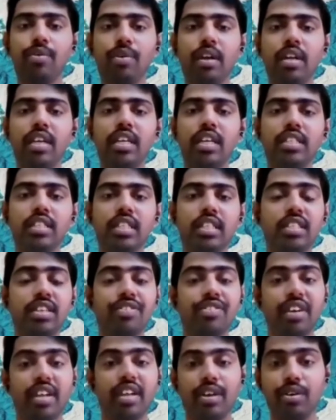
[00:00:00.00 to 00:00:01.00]
One is
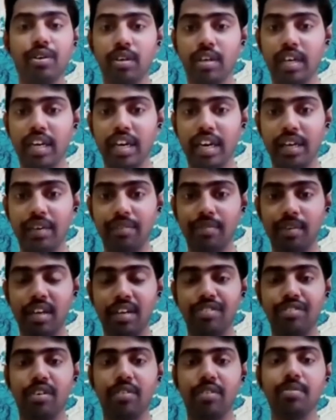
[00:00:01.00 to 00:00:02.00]
it's a very good trading
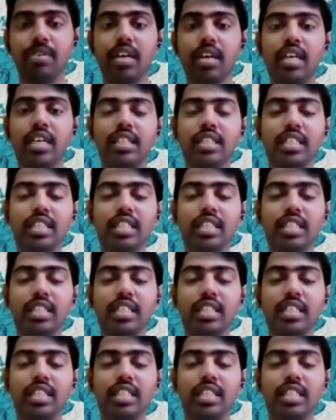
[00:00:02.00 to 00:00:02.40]
platform.